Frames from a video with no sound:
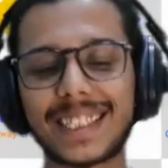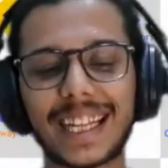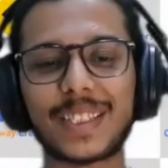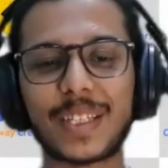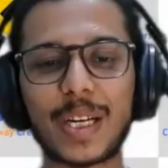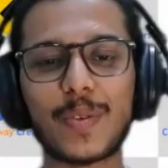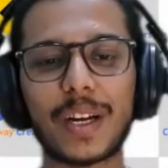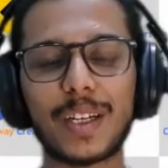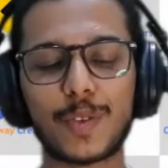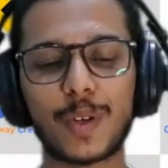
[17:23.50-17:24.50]
that's that's
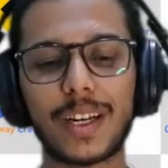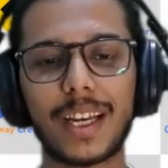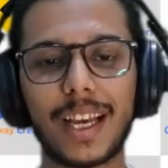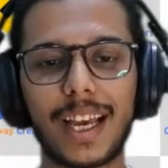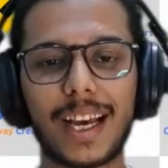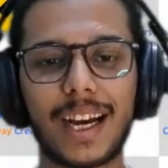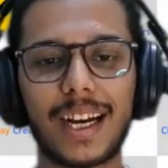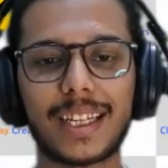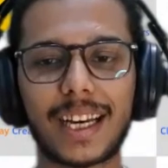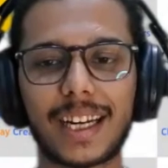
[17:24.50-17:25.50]
really wonderful
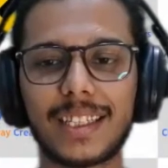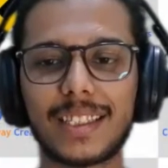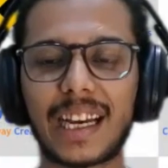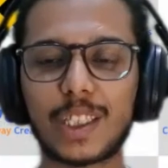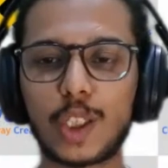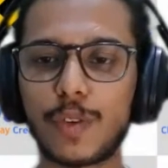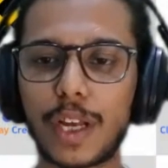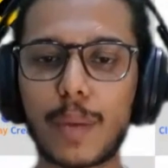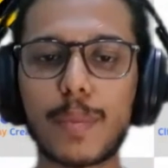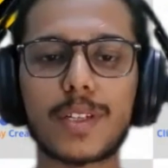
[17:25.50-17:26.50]
uh, karan
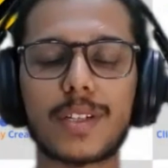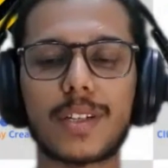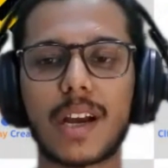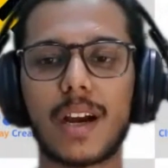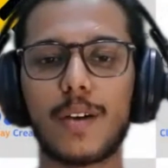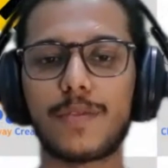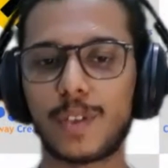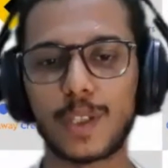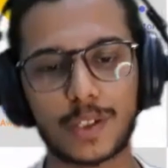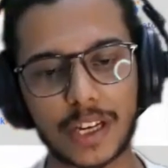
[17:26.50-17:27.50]
thank you very much
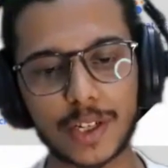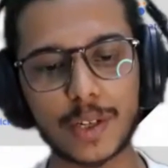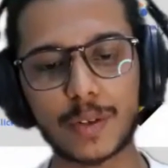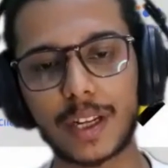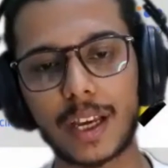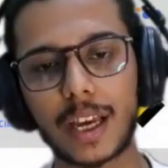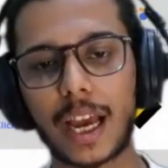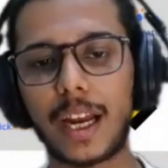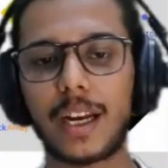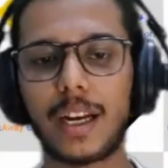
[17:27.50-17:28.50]
uh, for the session
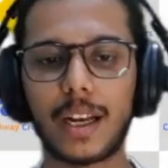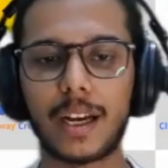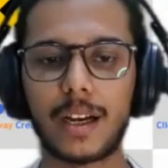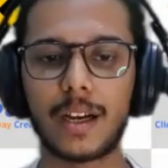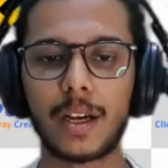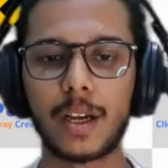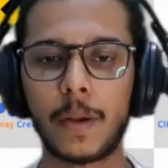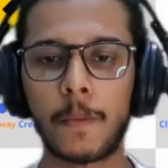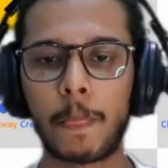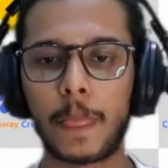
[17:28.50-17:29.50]
today and uh,
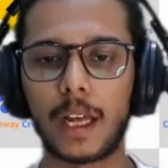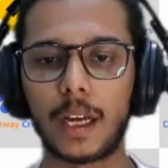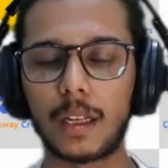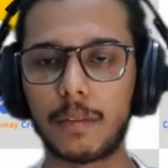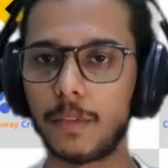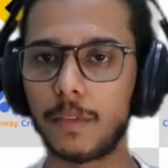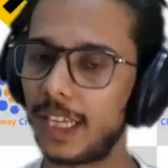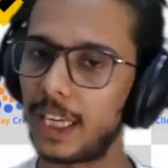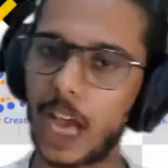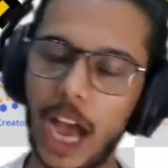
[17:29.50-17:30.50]

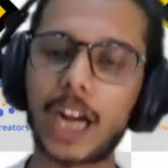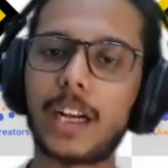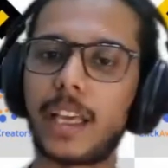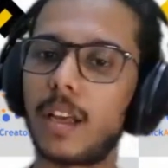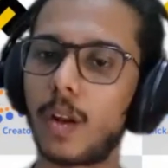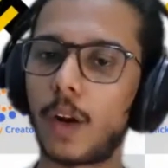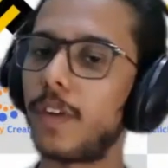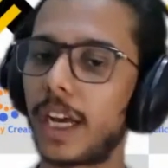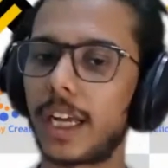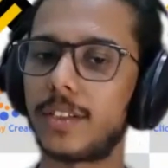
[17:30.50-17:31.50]
we are
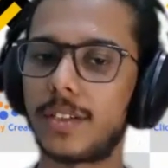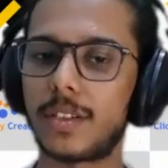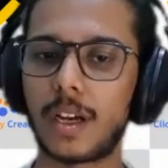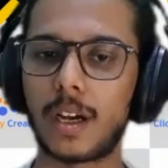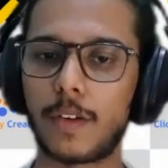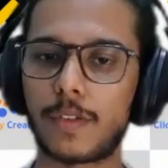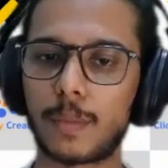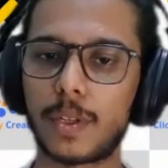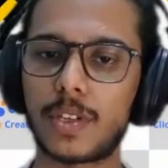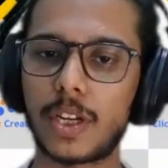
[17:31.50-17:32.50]
taking a lot of nuggets
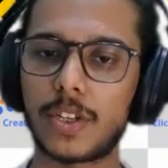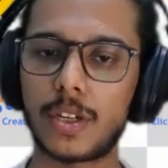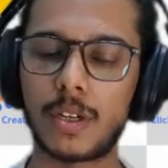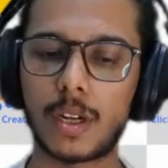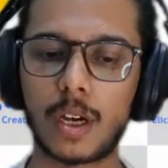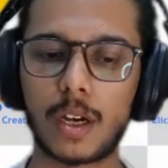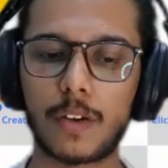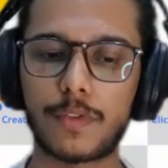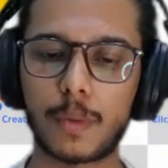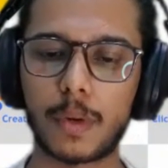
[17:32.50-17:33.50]
uh, from this session
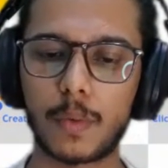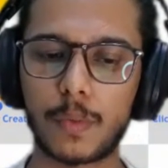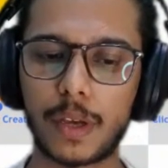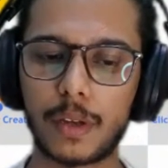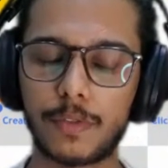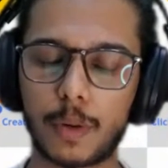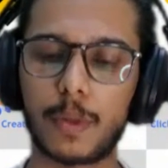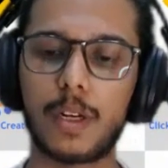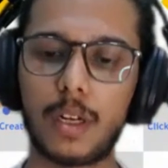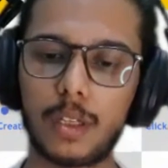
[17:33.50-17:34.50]
uh, from a
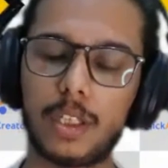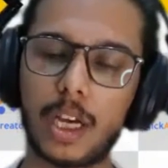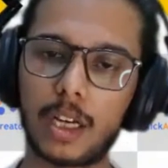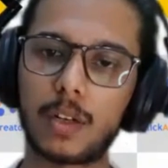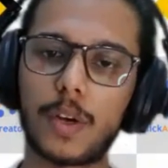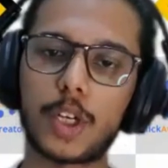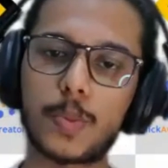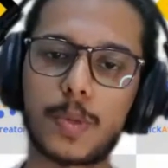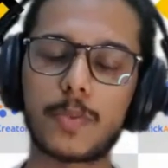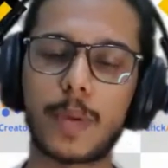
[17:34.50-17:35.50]
from a young
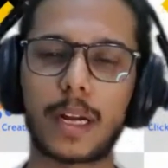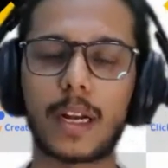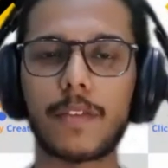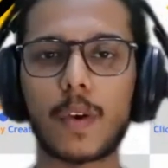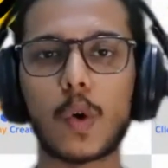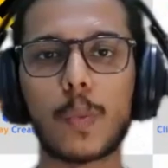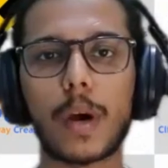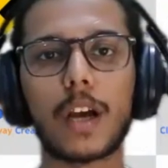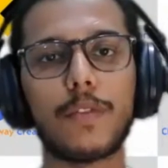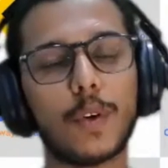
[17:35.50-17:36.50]
lawyer's perspective.
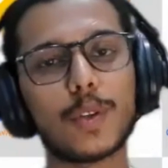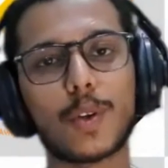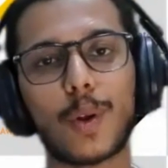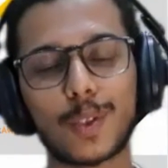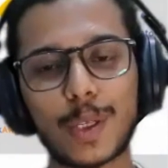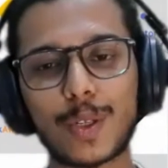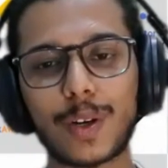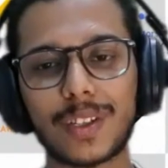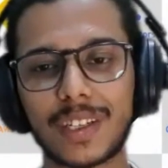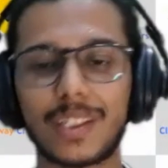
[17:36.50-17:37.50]
Hope our viewers
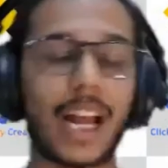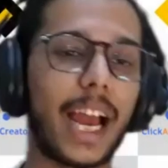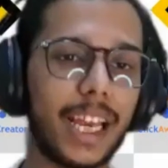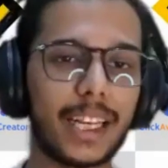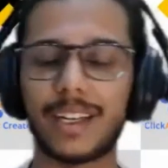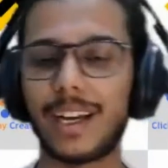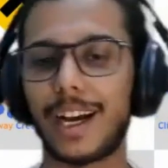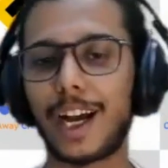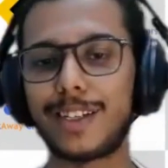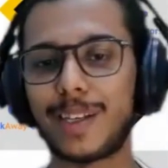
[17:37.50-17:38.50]
also enjoyed the session.
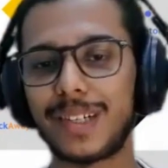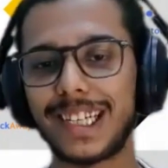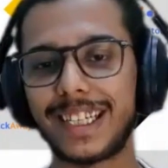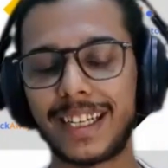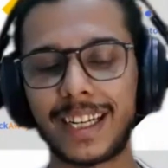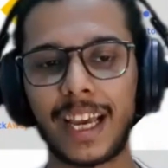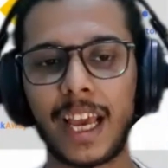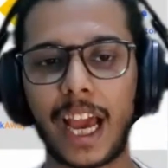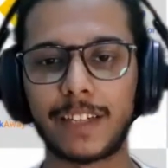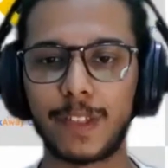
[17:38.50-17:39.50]
I uh, generally did,
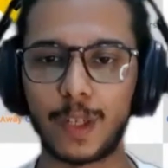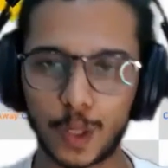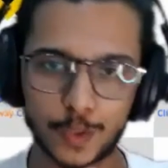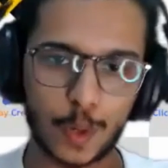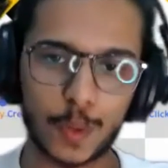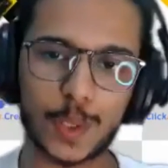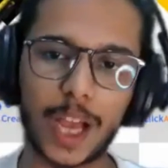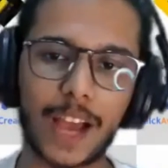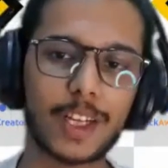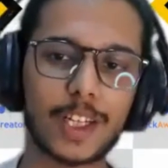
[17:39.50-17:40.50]
and we look
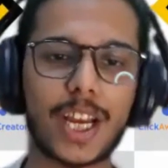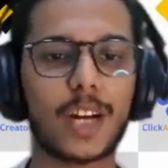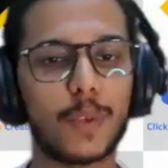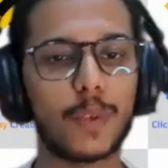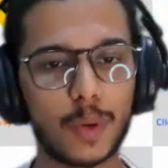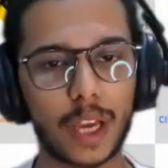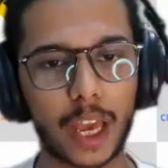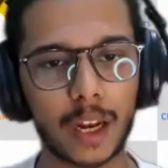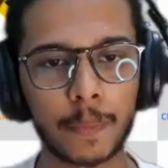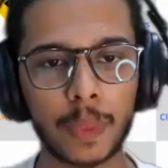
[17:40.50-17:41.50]
forward to having a chat
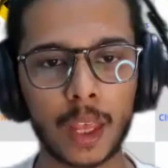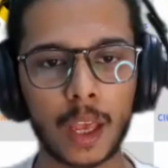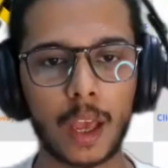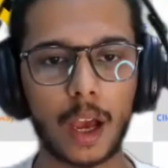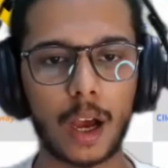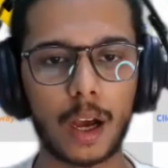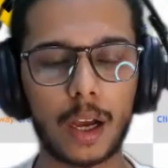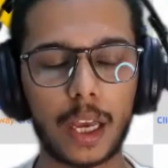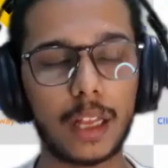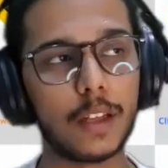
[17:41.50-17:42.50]
with you again
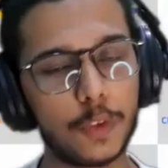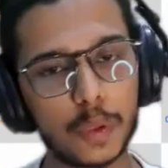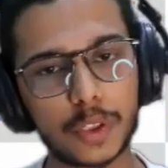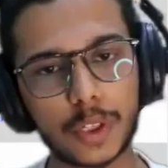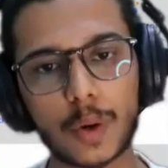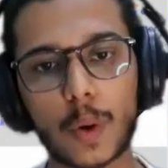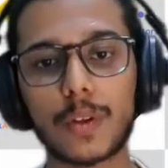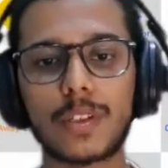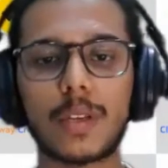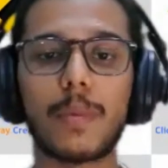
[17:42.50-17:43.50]
uh, sure. in the
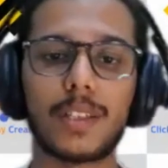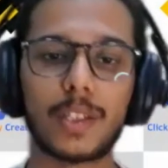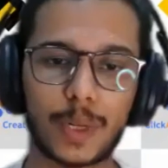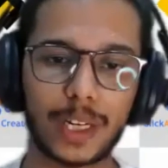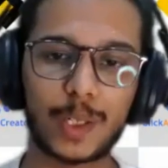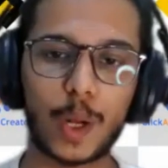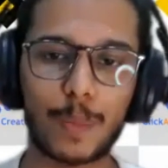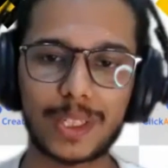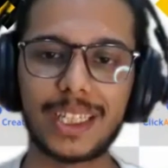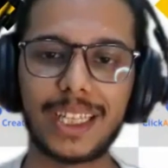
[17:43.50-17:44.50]
future on some other
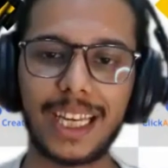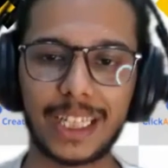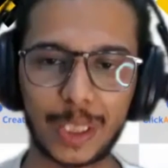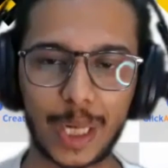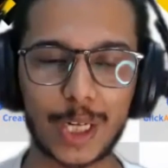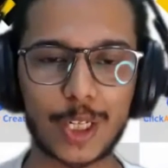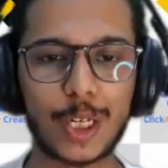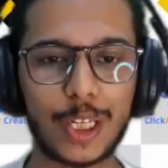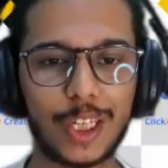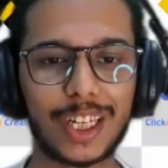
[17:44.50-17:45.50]
trending topics in the
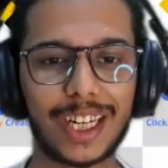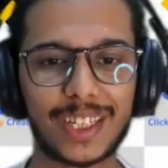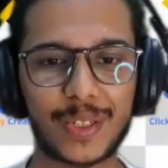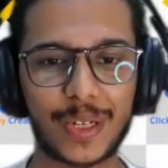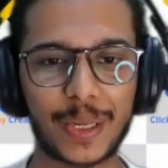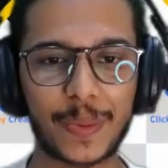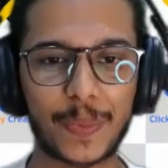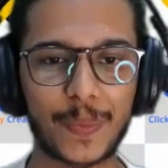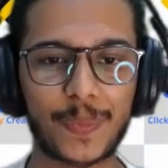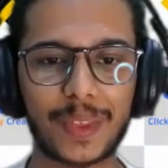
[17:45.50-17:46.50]
international legal industry. Definitely,